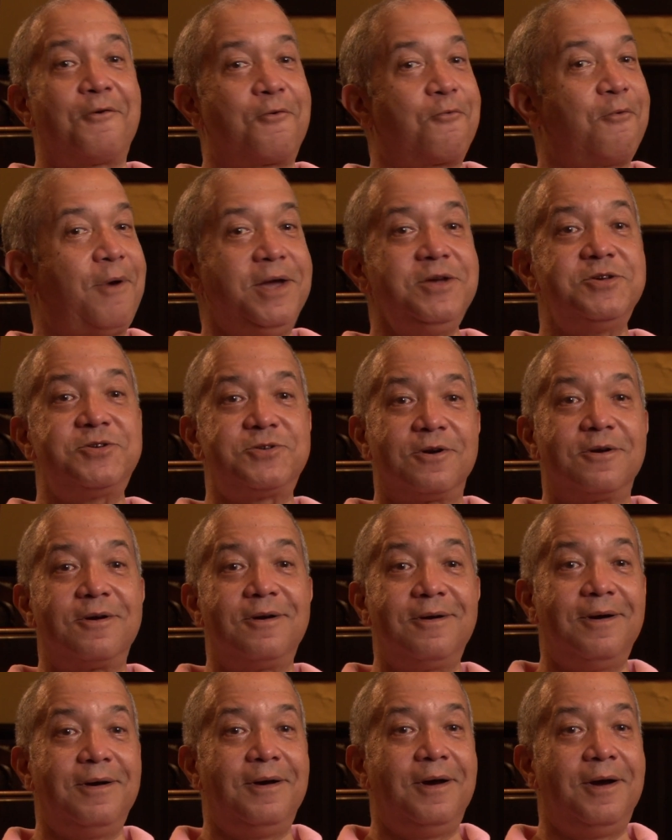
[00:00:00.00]

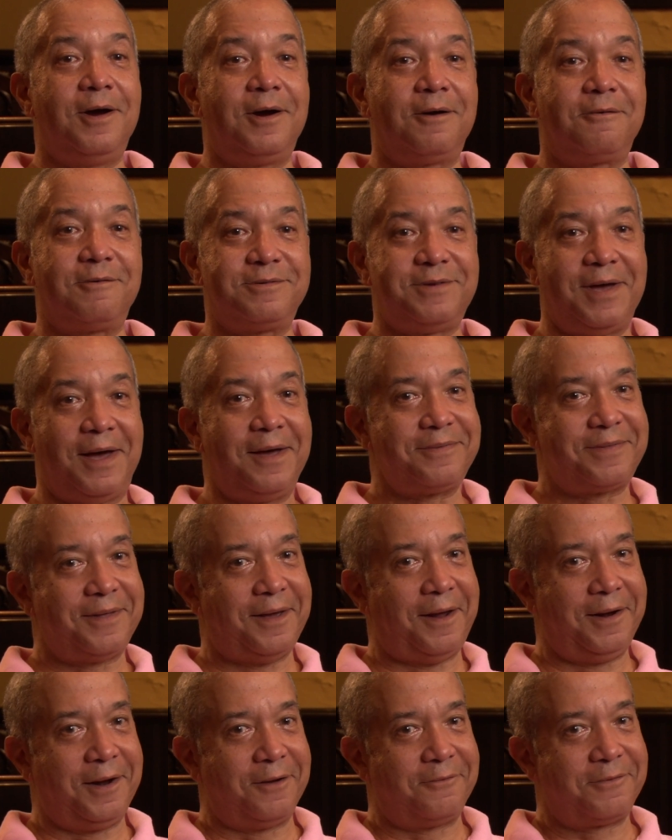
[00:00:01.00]
racer was out
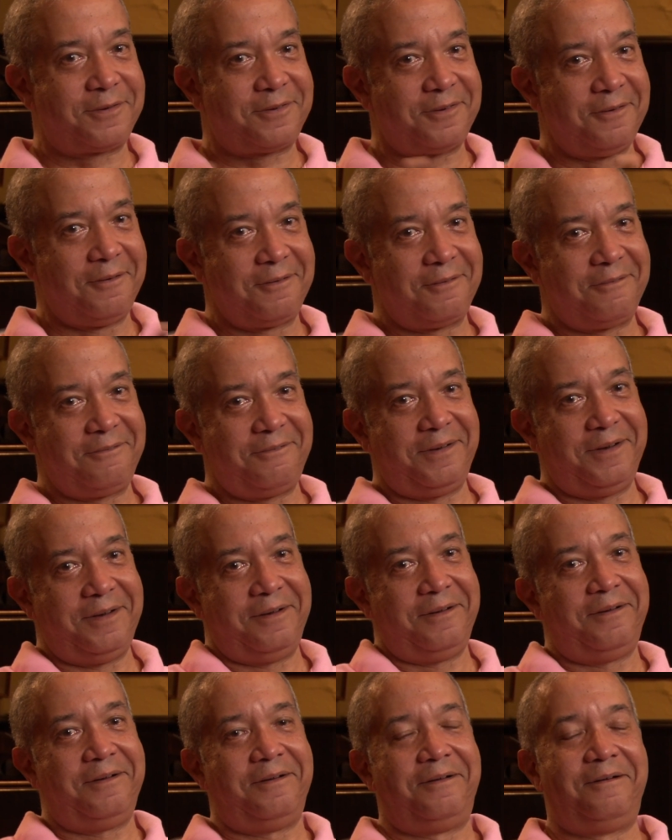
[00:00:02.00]
there, and it was sort
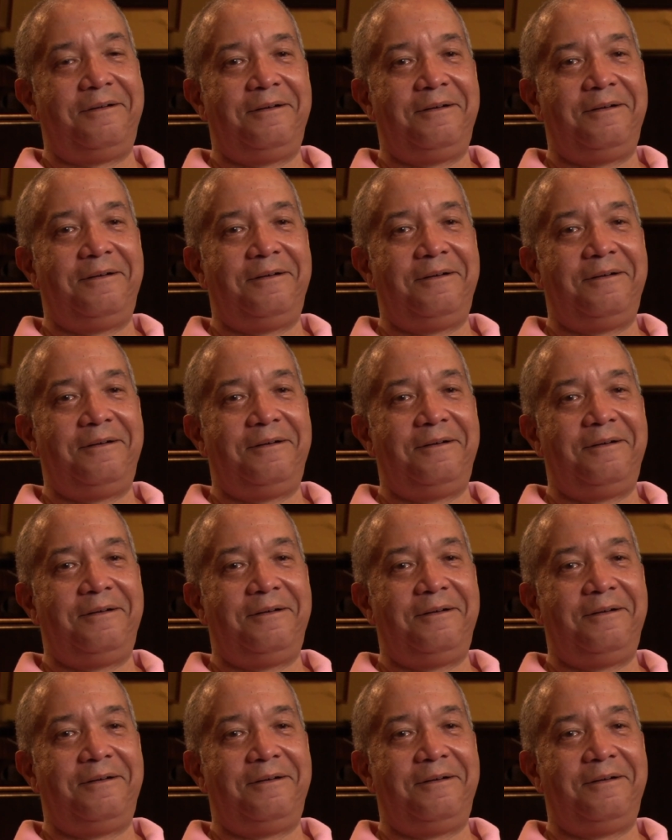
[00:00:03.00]
of